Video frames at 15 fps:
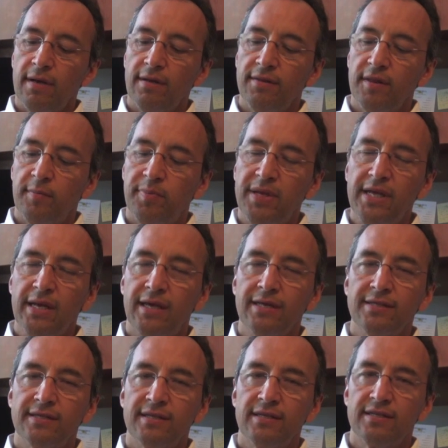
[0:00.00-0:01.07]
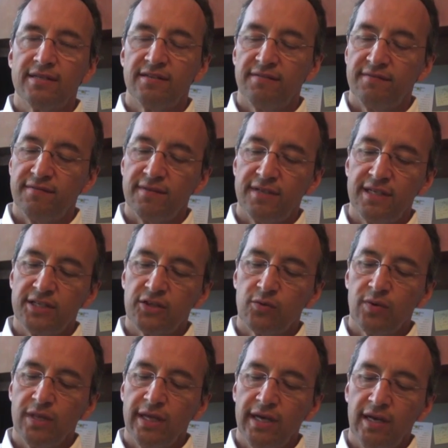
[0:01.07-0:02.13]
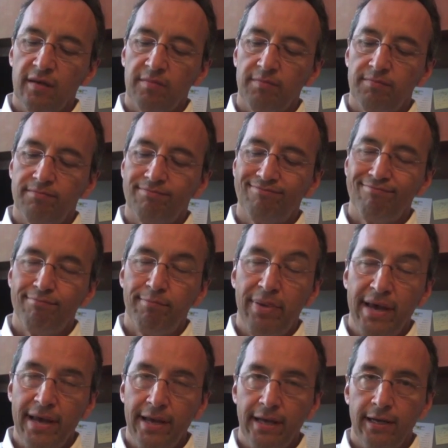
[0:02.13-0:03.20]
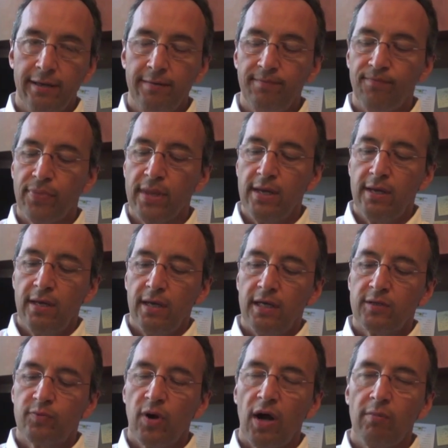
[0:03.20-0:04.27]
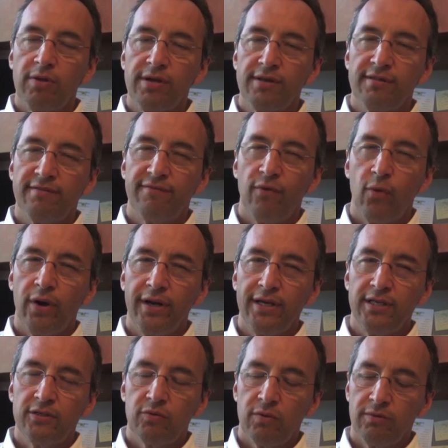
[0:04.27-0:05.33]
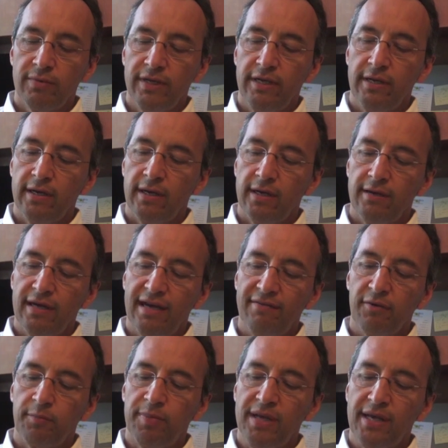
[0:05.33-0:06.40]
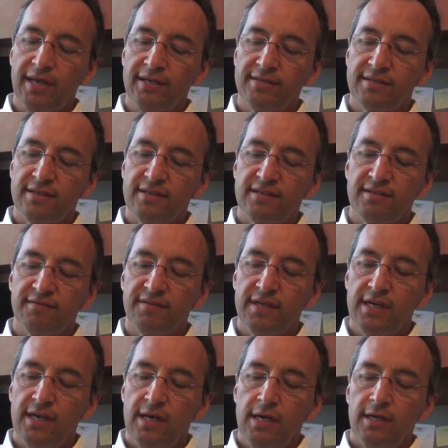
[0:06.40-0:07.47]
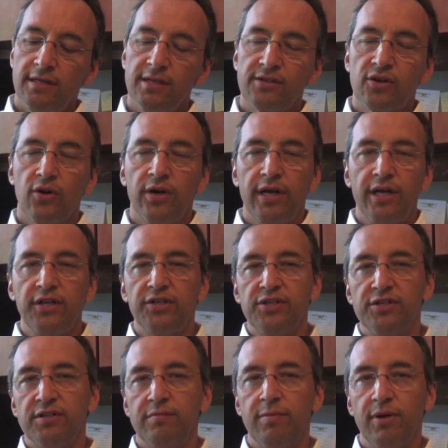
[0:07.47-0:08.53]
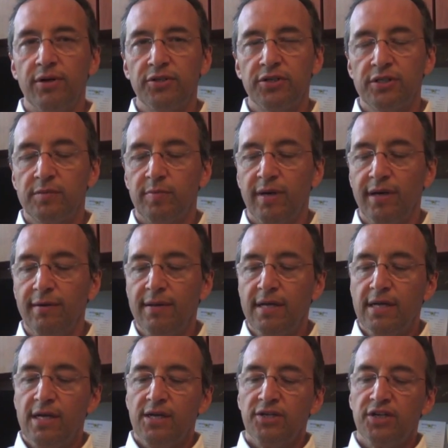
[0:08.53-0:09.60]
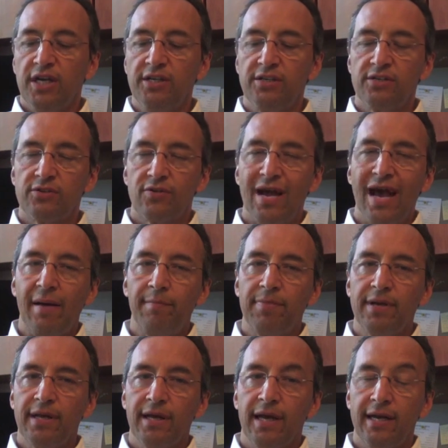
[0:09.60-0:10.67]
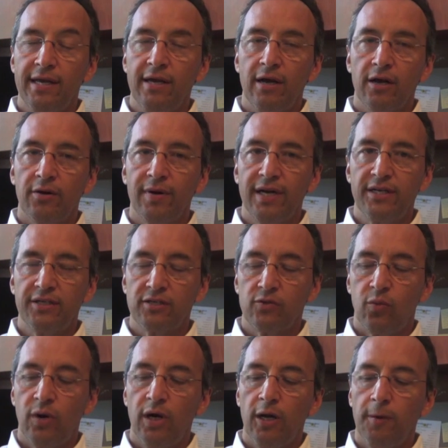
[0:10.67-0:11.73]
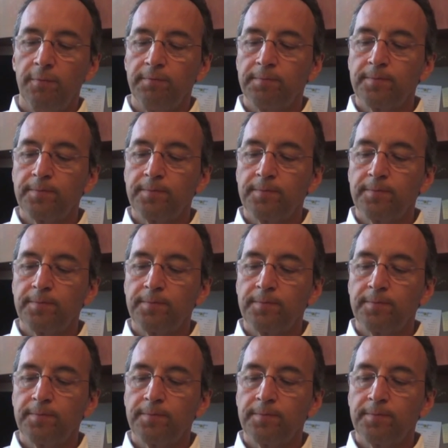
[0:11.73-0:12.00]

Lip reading: The peak incidence of disc-related pain is probably in the 40s, when we have a peak incidence of disc herniations and bulges, but changes are happening at a younger age as well.